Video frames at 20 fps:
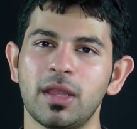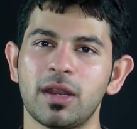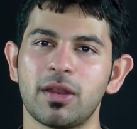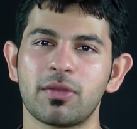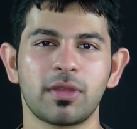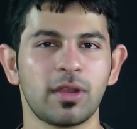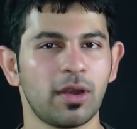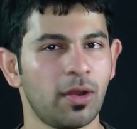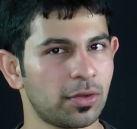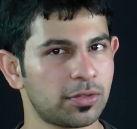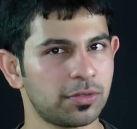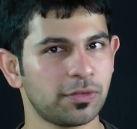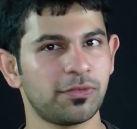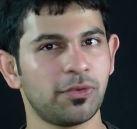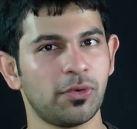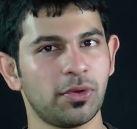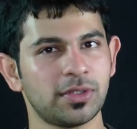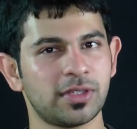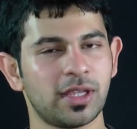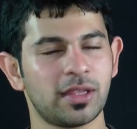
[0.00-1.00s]
Now there are lots of
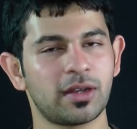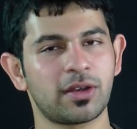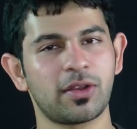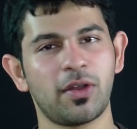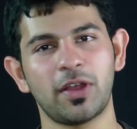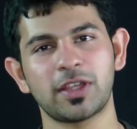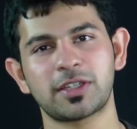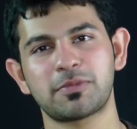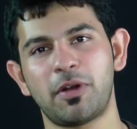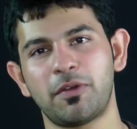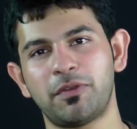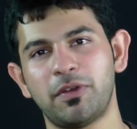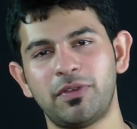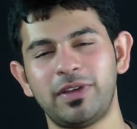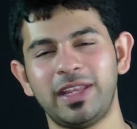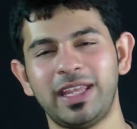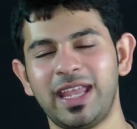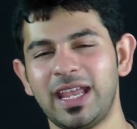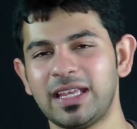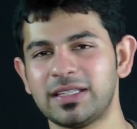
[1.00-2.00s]
phones that cost about
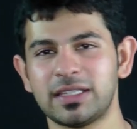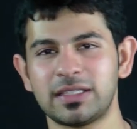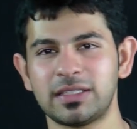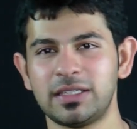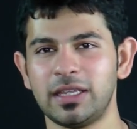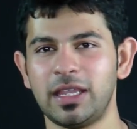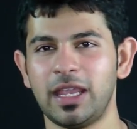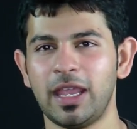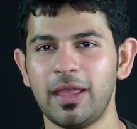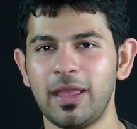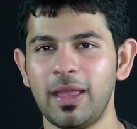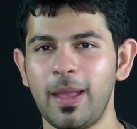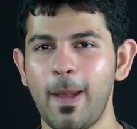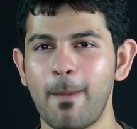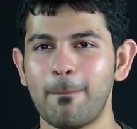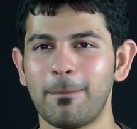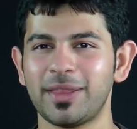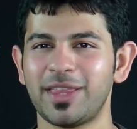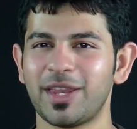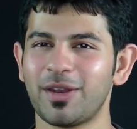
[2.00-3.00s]
50k,
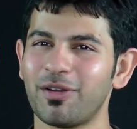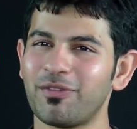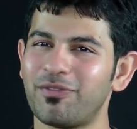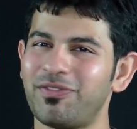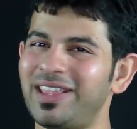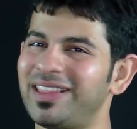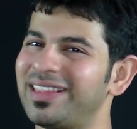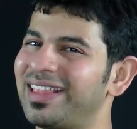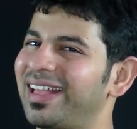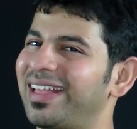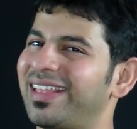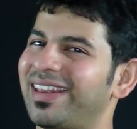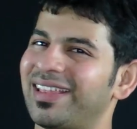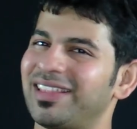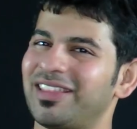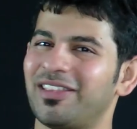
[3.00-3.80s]
60k, but they don't feel that great.